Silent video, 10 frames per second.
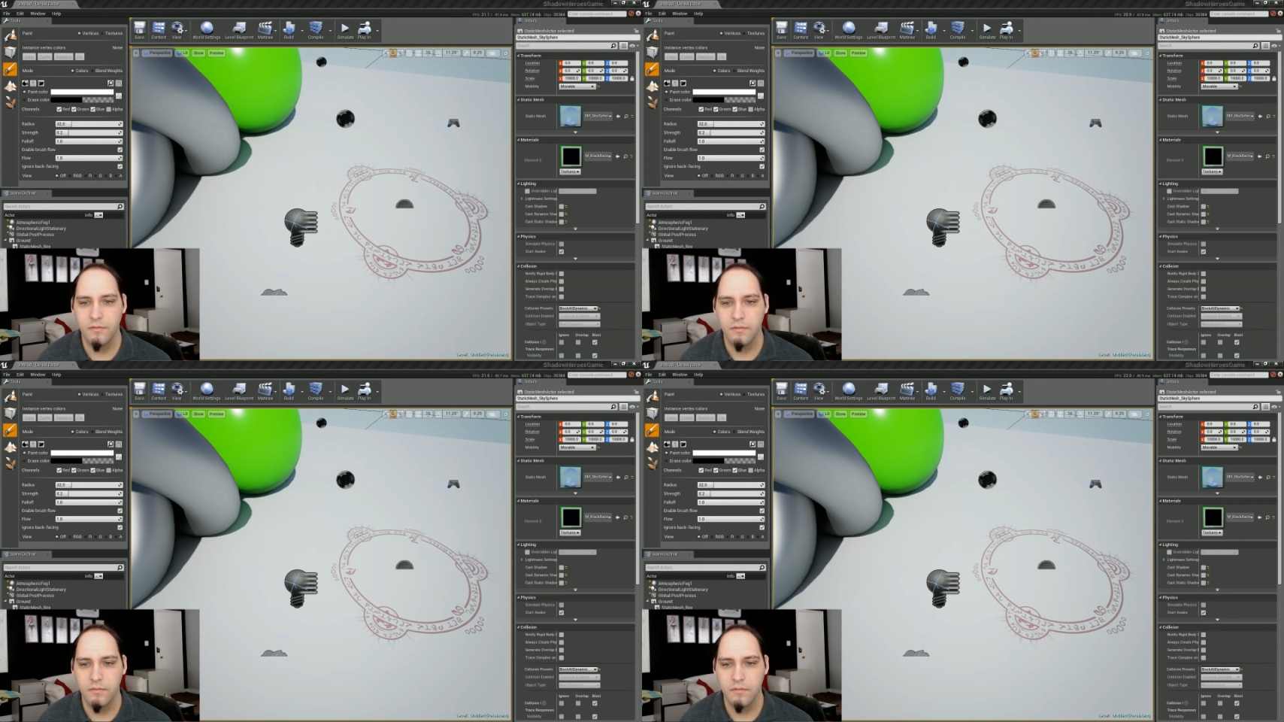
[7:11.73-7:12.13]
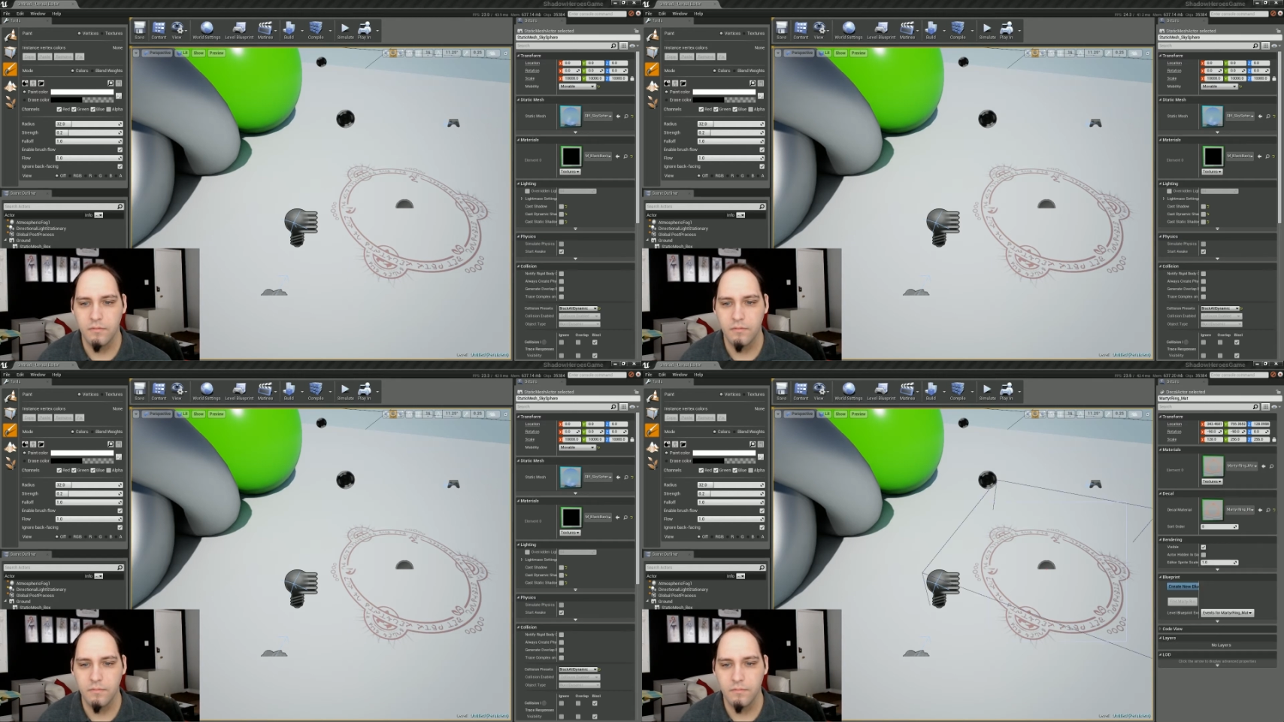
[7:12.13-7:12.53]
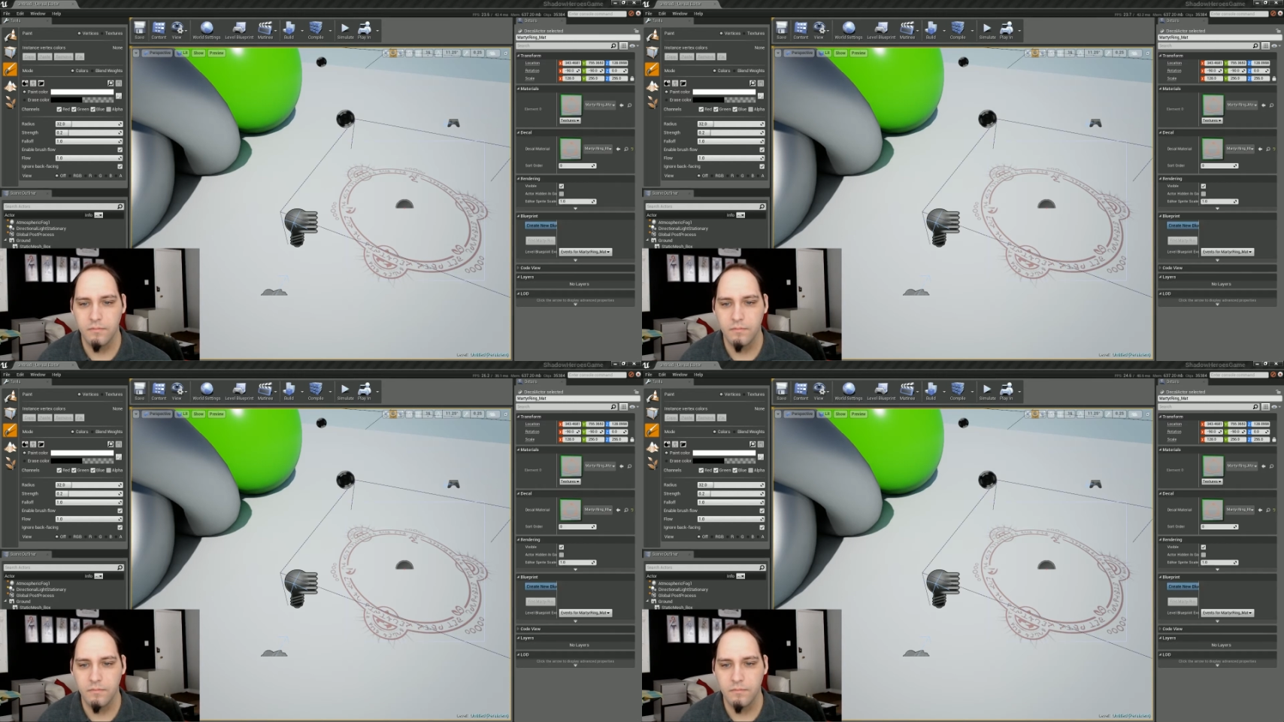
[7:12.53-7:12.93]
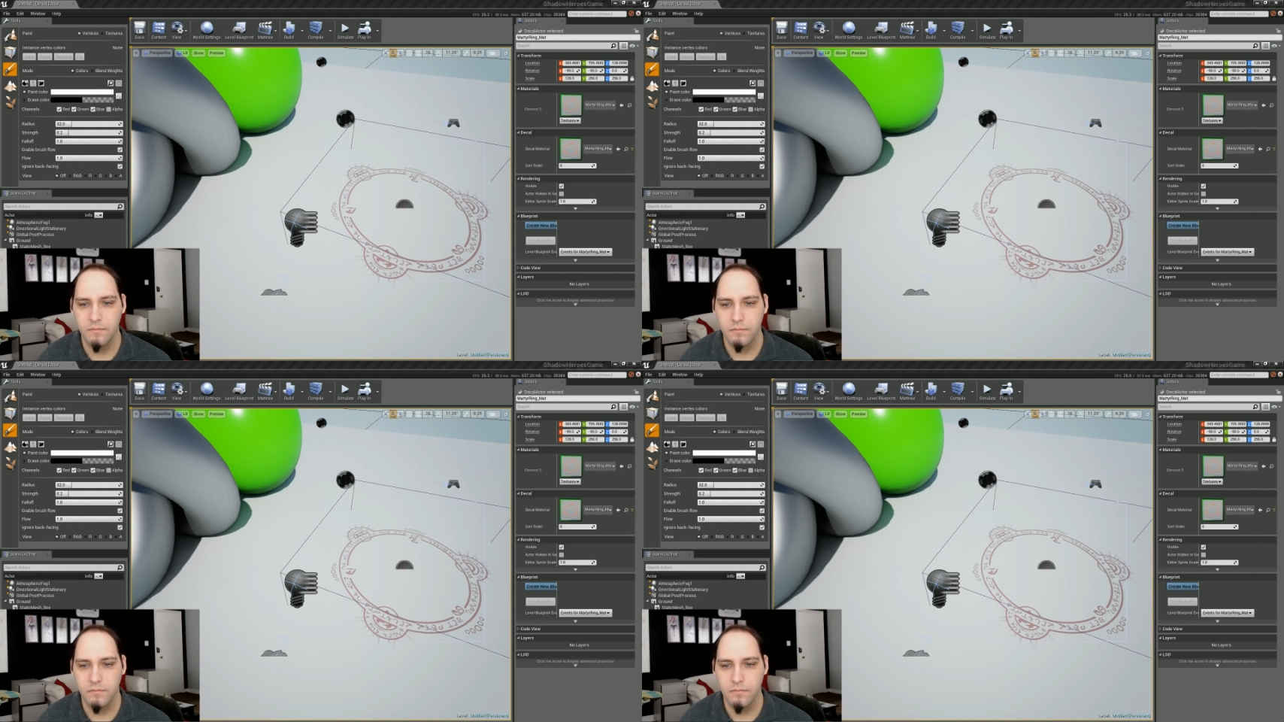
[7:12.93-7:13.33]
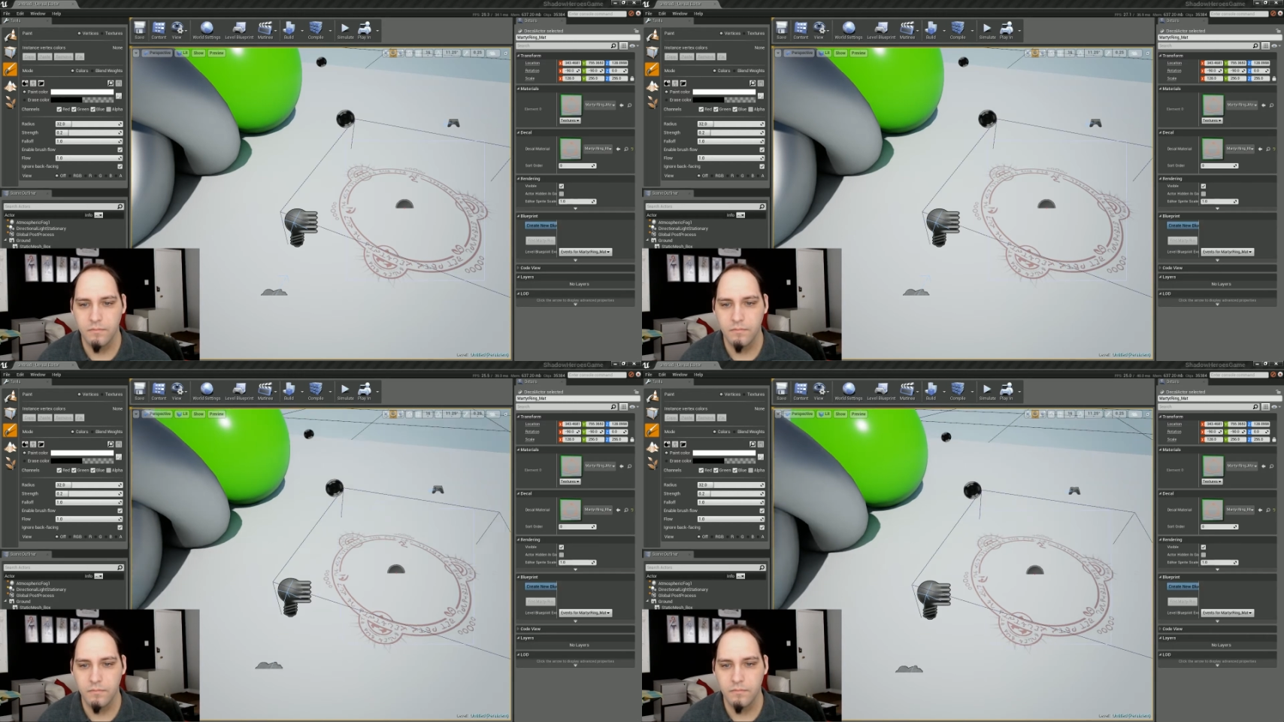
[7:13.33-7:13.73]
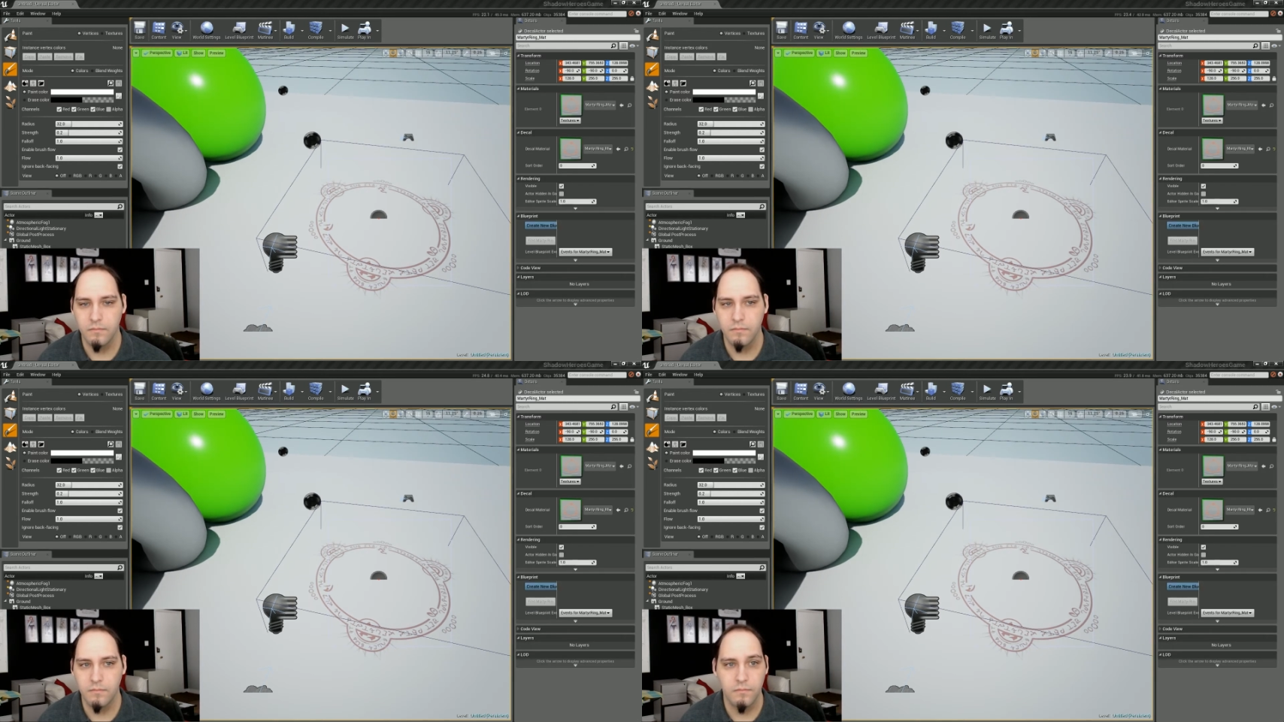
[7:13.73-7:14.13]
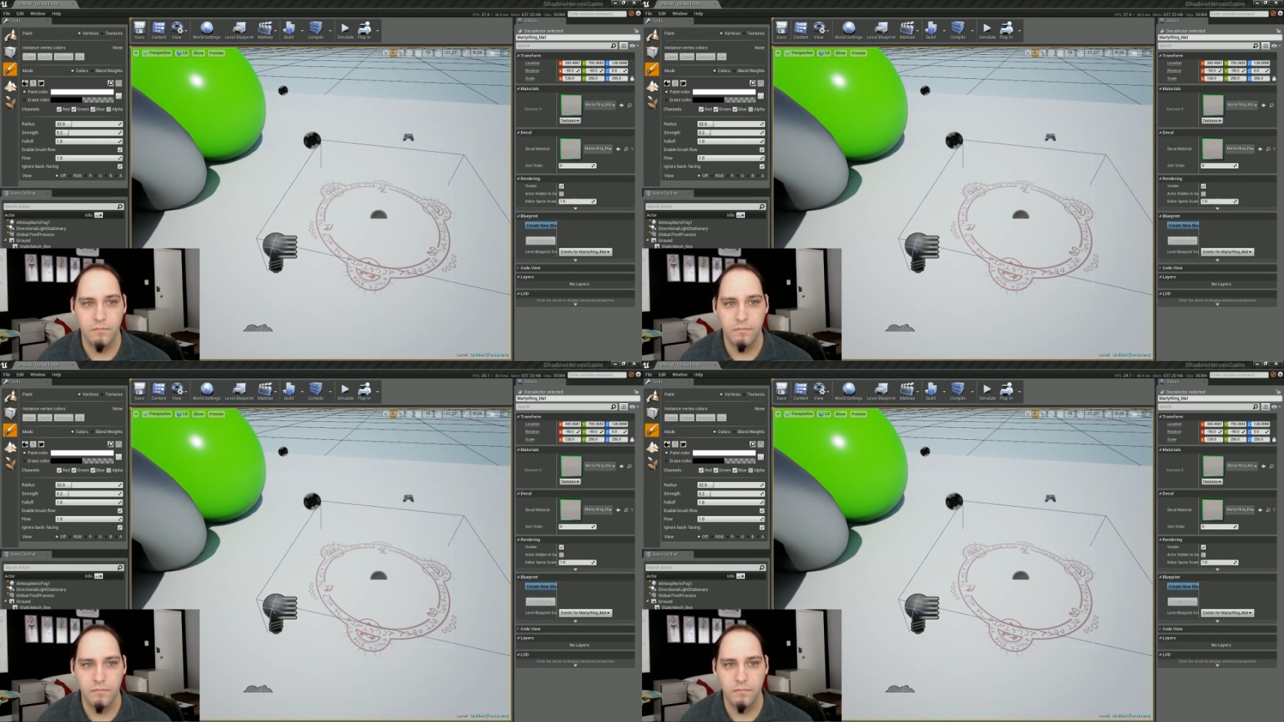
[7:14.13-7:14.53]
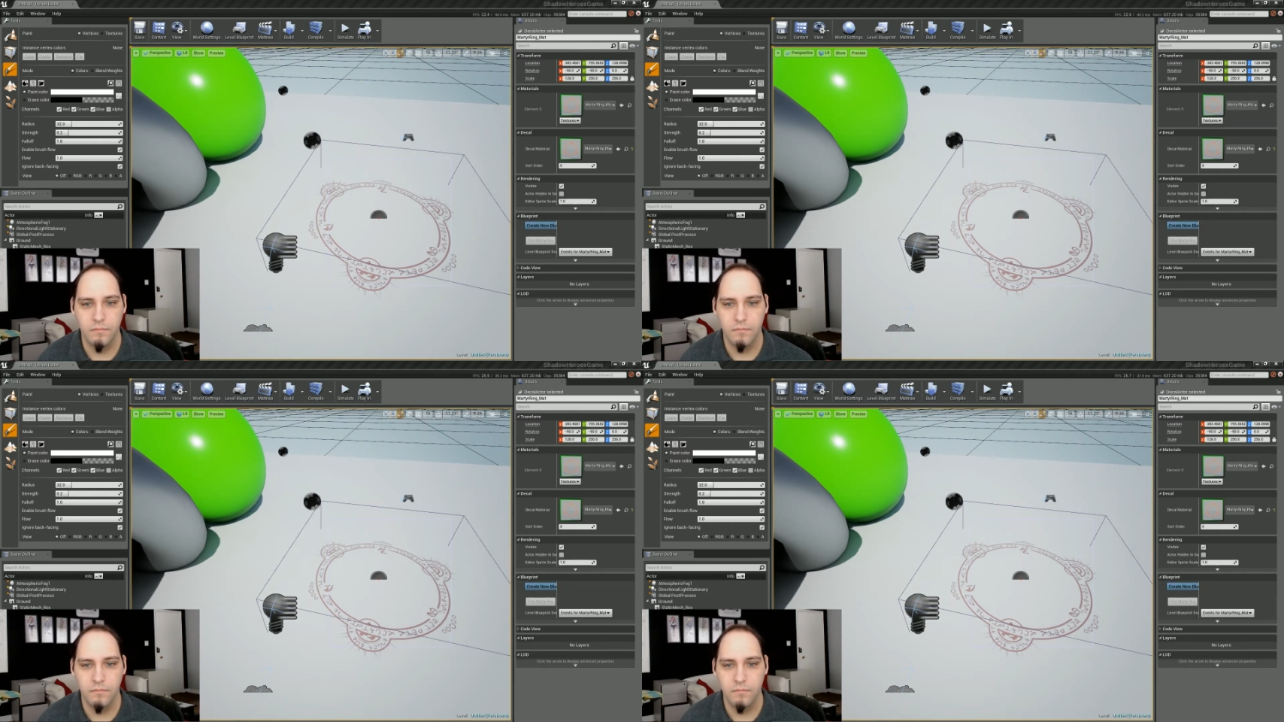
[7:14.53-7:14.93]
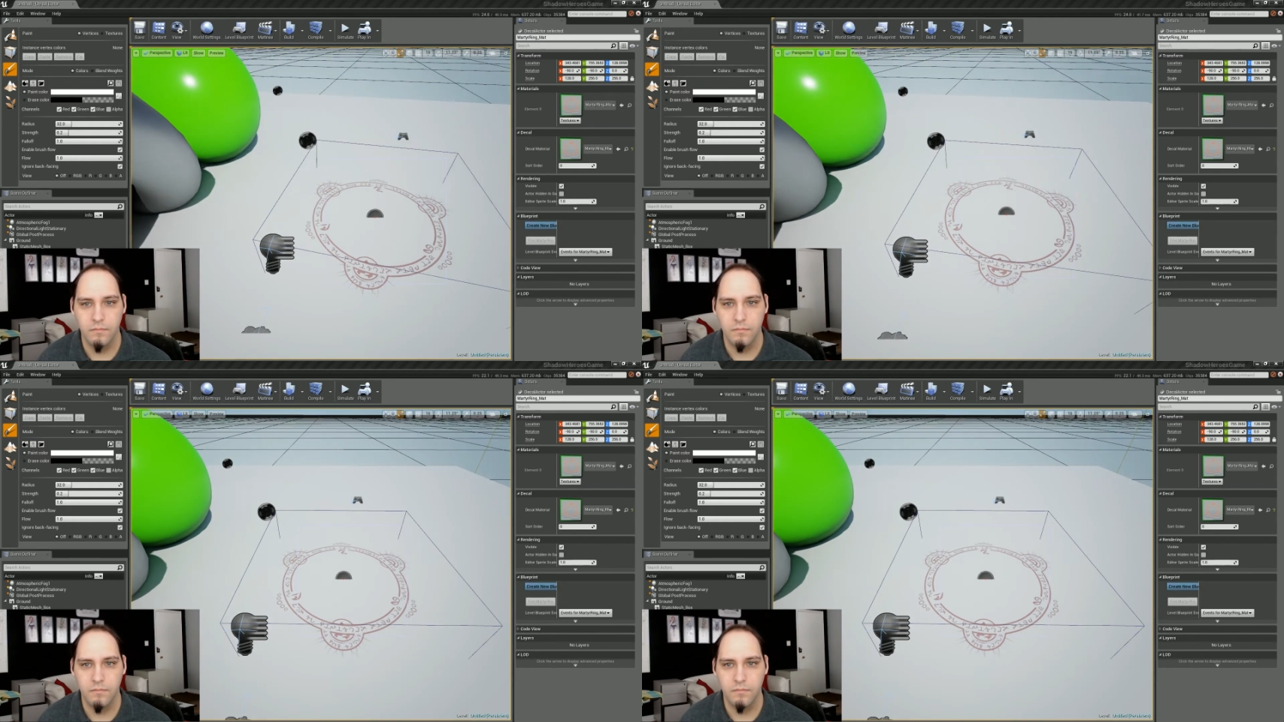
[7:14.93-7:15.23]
No one is speaking in this clip.